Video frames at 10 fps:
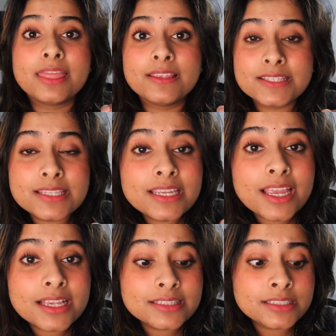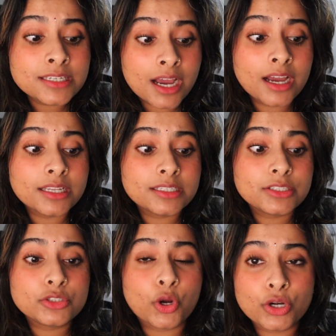This thing has not
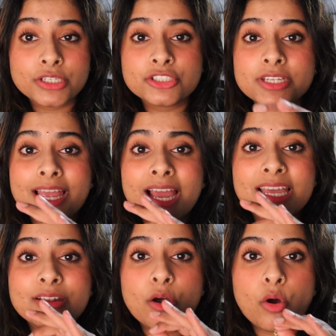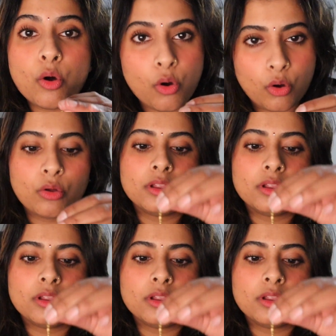tarnished at all.